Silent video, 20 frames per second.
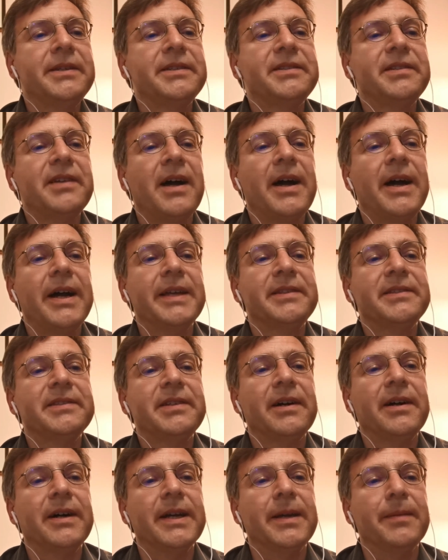It is high
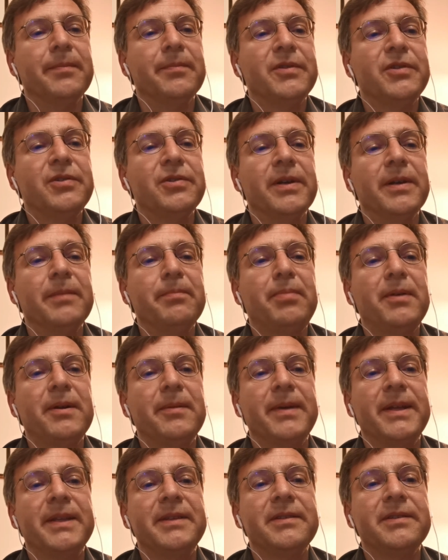time to
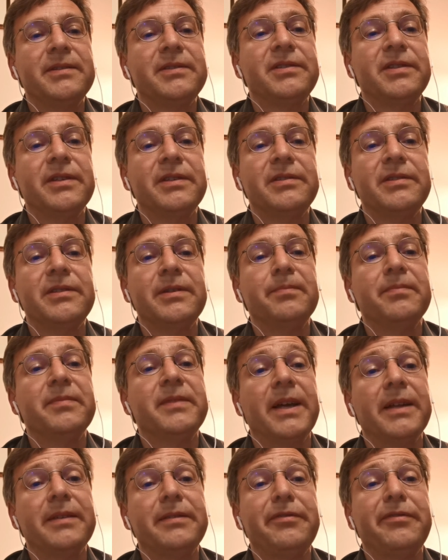implement a
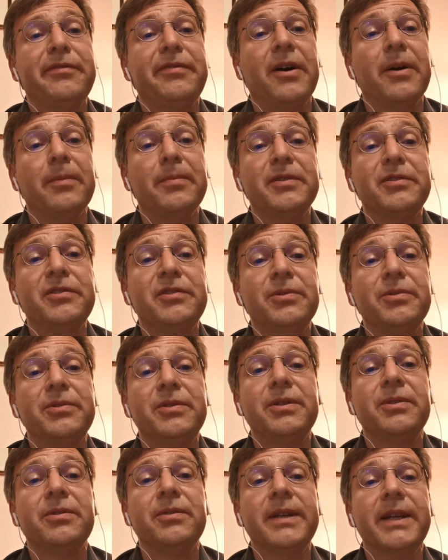system that
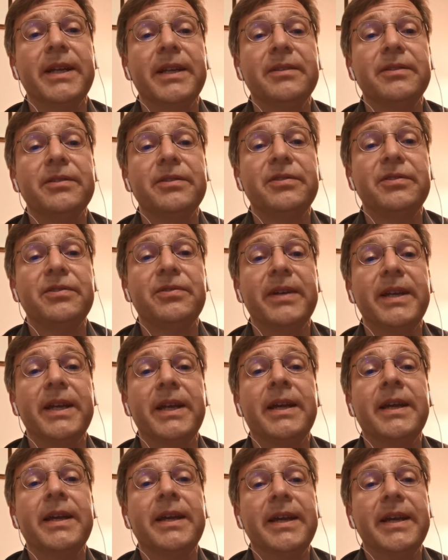pharmaceutical
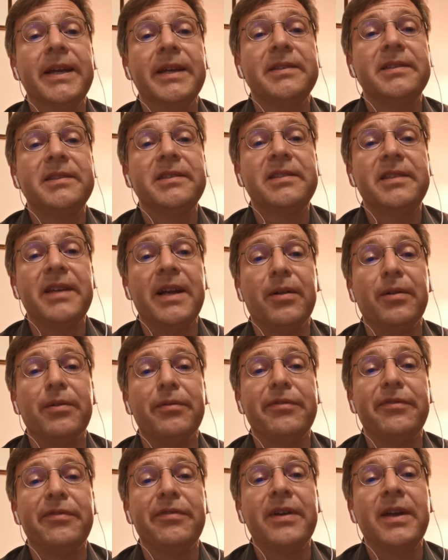industry
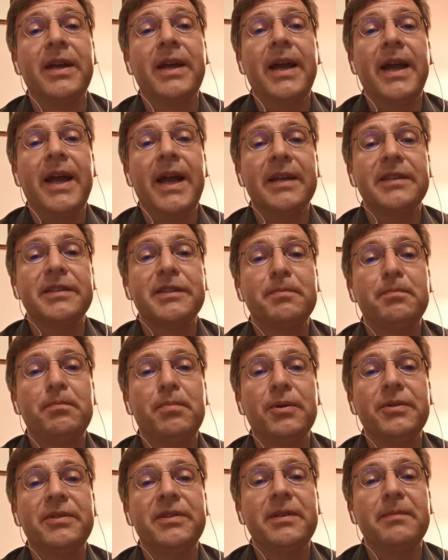itself has
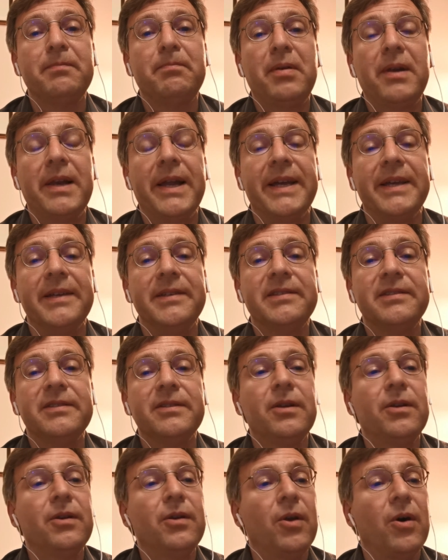put in
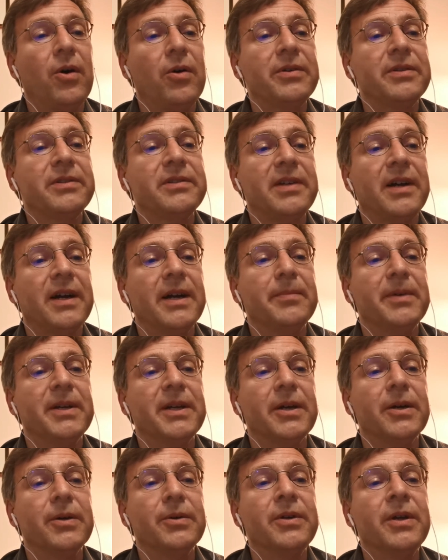place a long
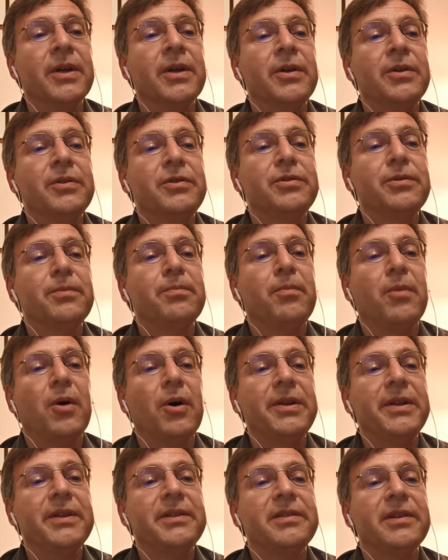time ago to
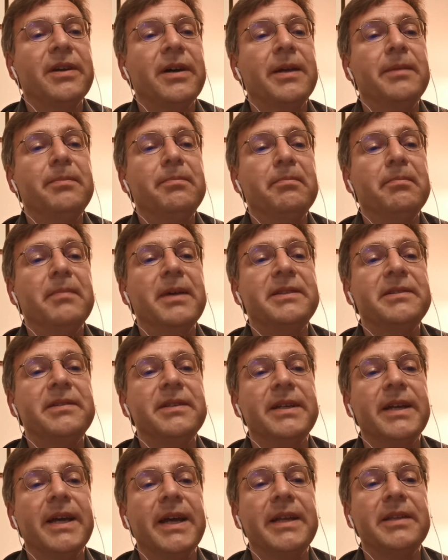monitor and
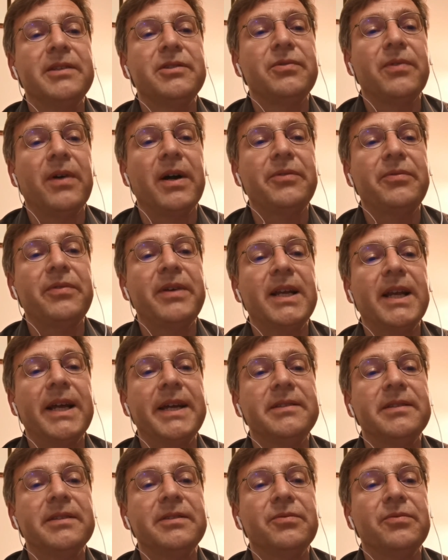mitigate
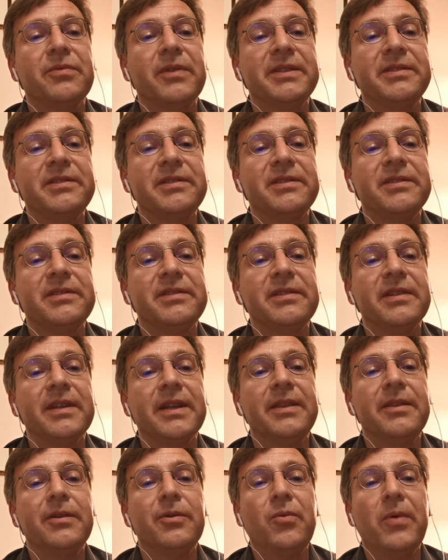drug-related
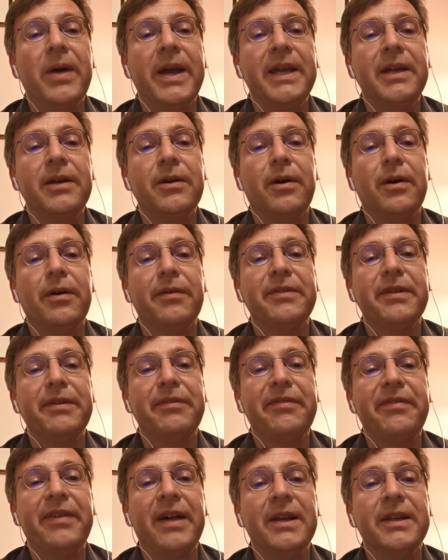risks in the wake
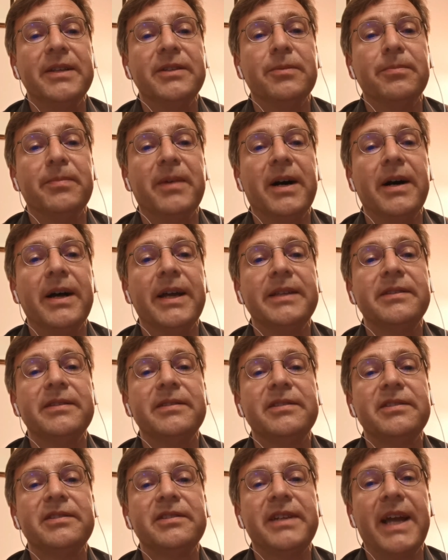of the
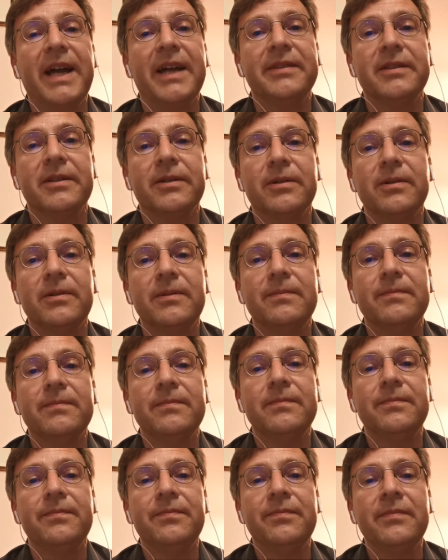thalidomide scandal.
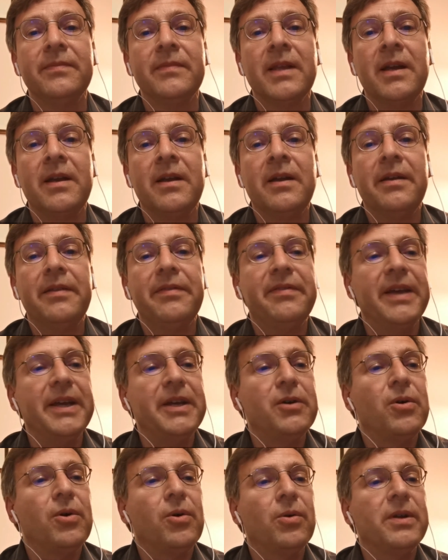
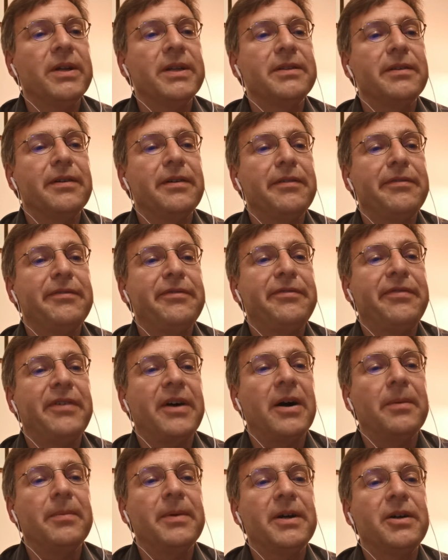They call it
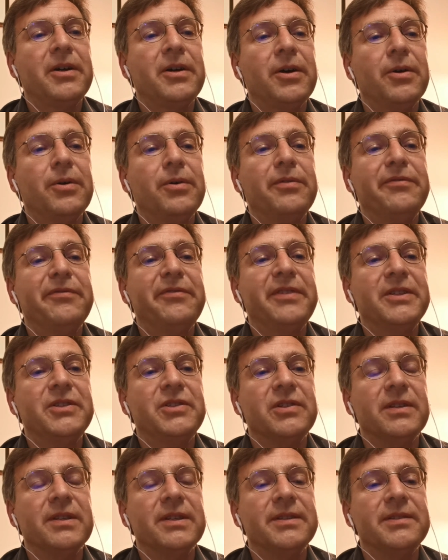
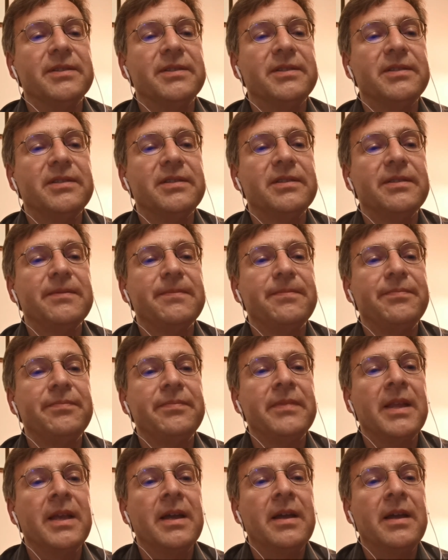pharmacovigilance.